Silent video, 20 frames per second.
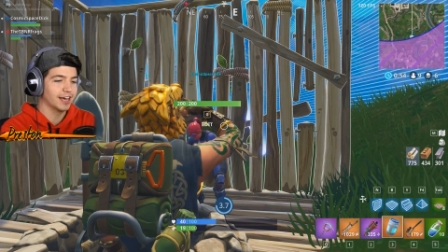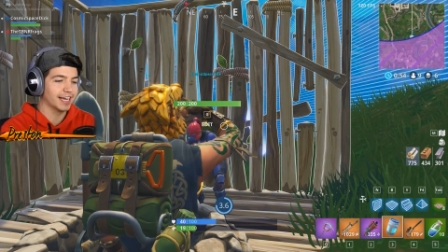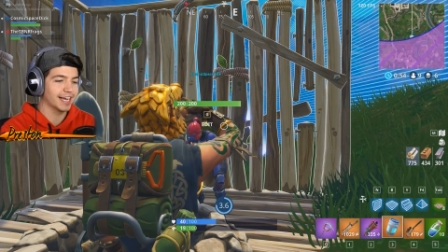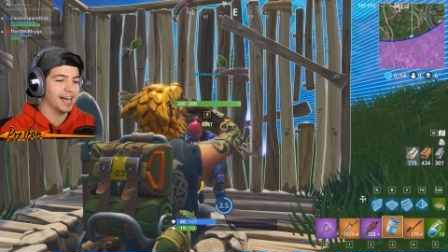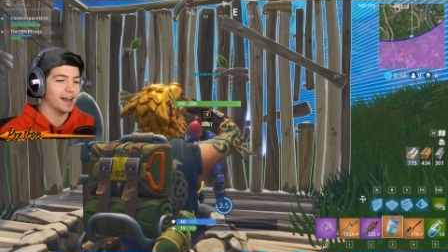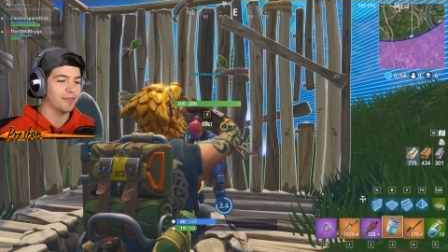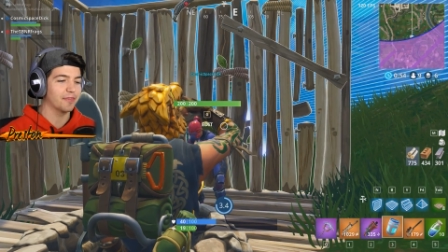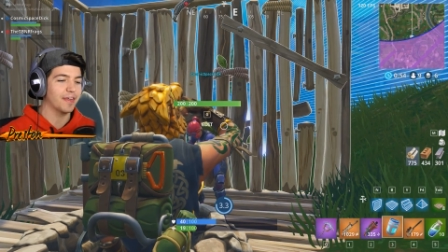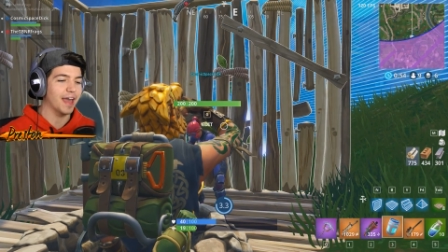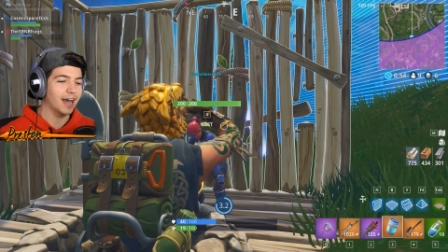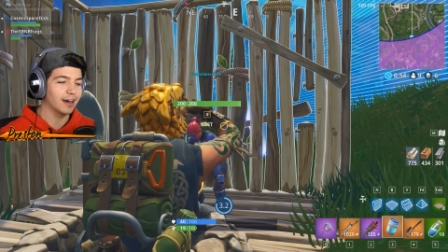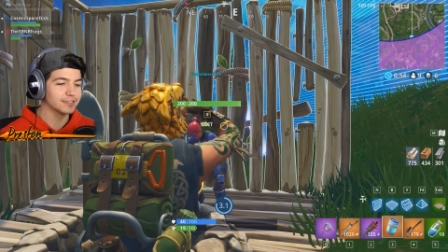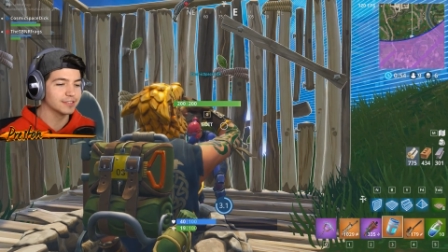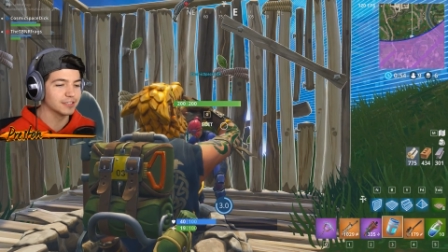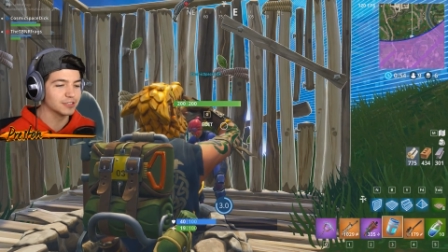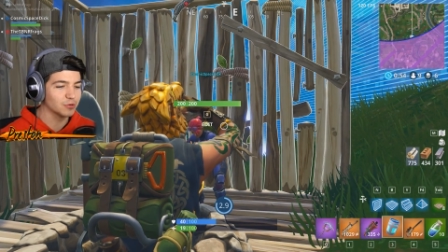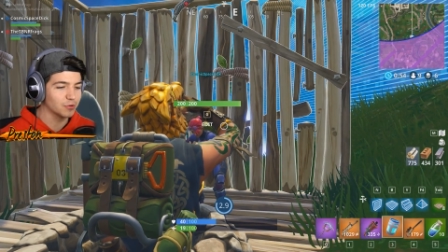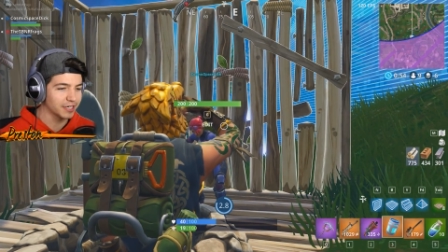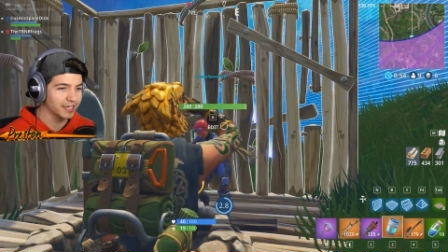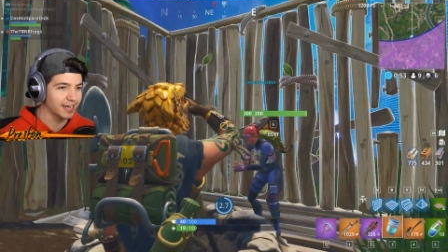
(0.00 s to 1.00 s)
I got
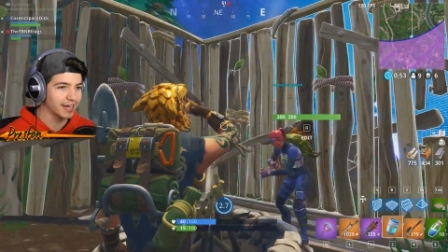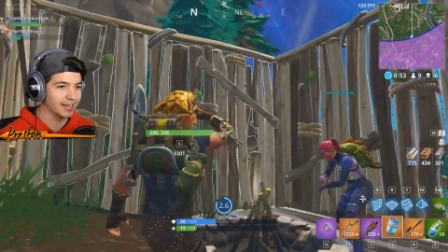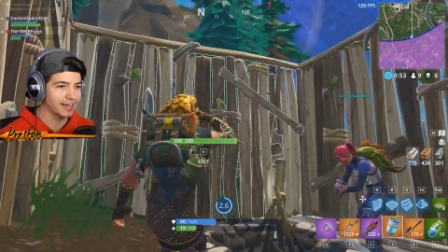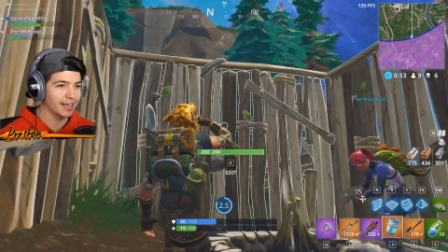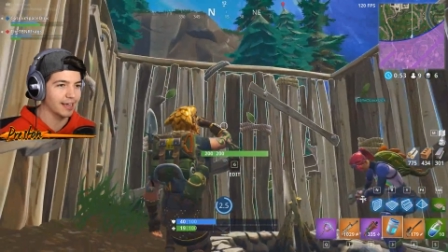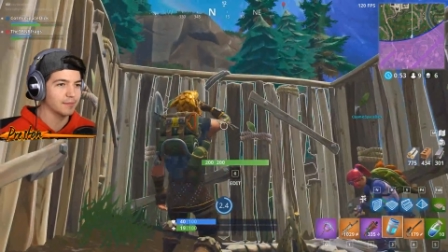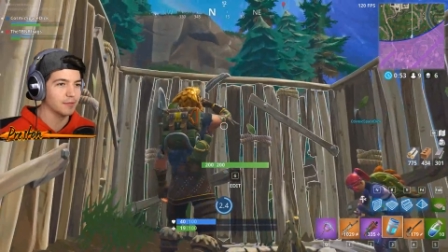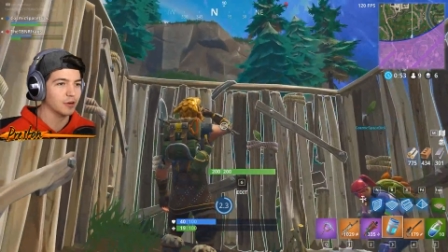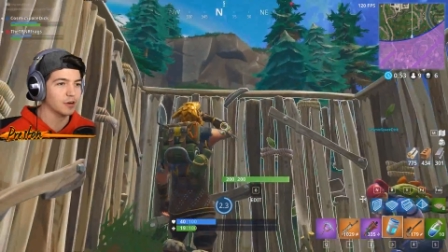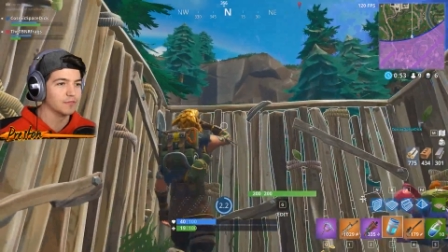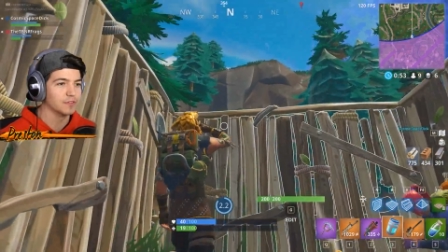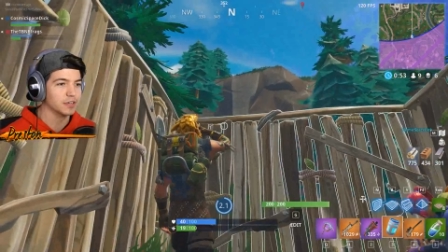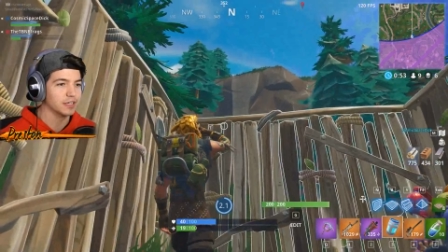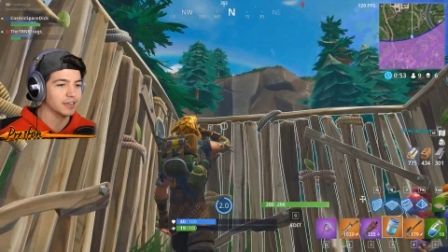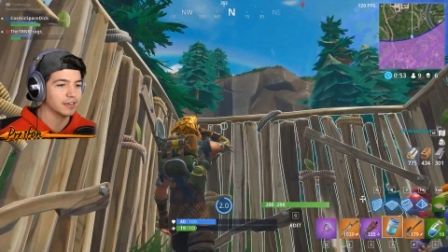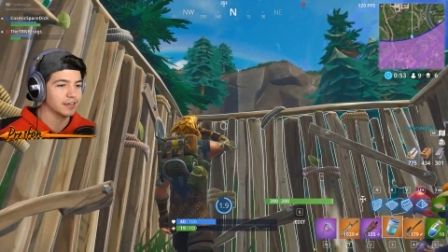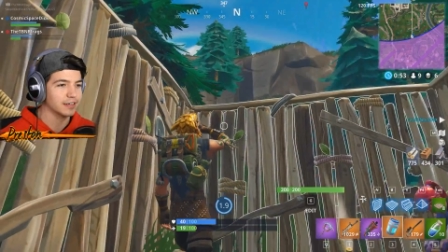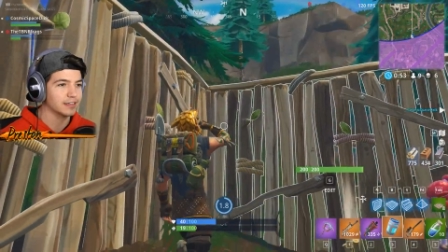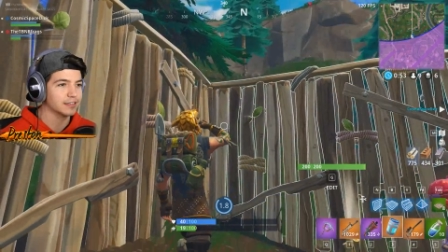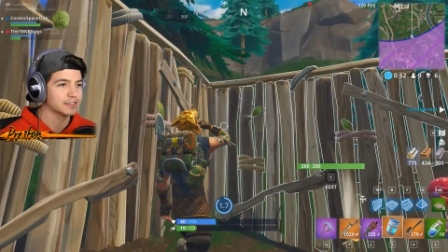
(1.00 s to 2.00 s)
1,029 ammo right, if you
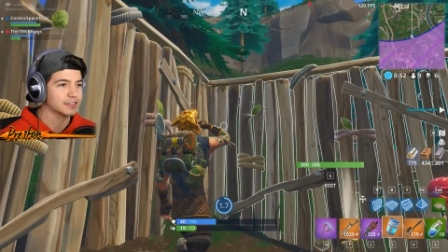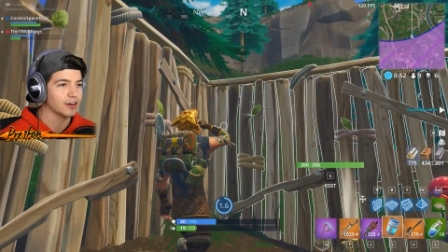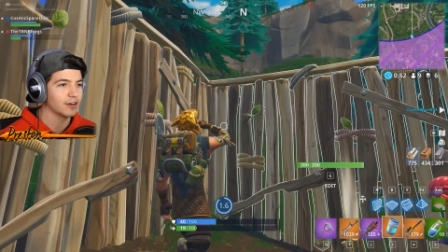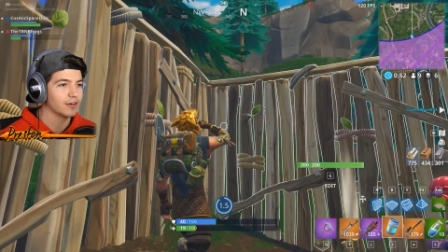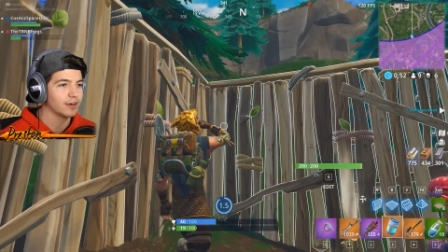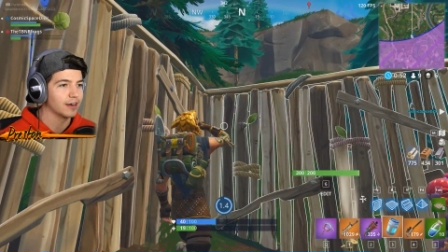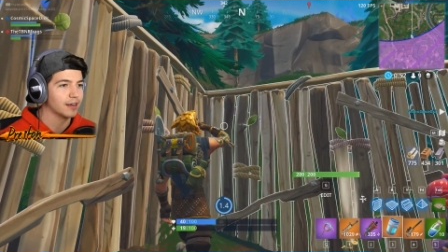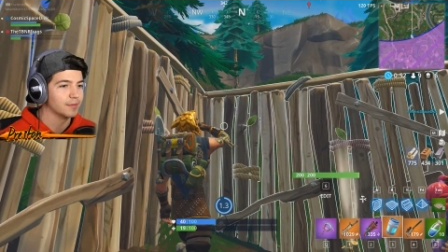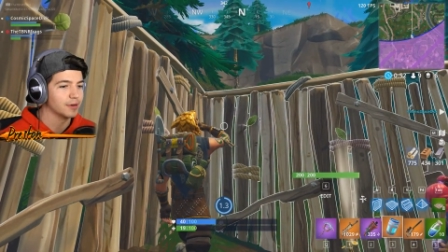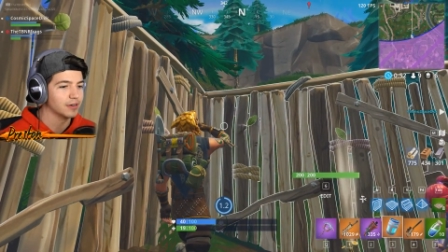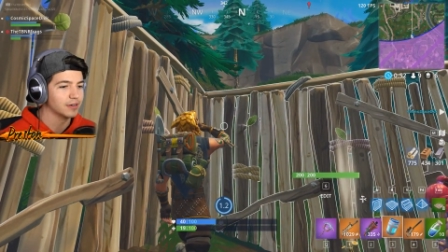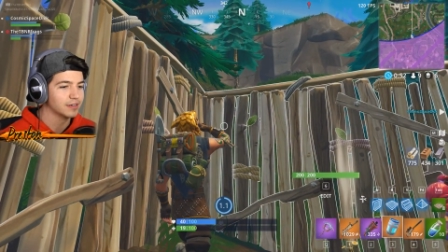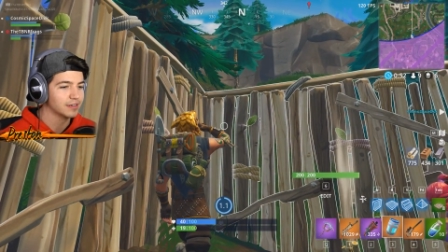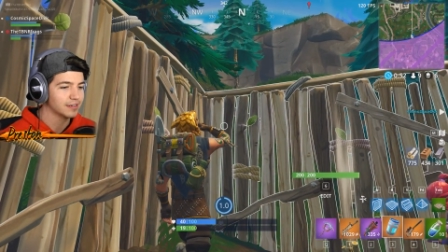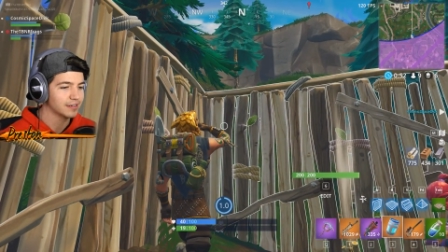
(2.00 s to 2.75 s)
need any scar ammo.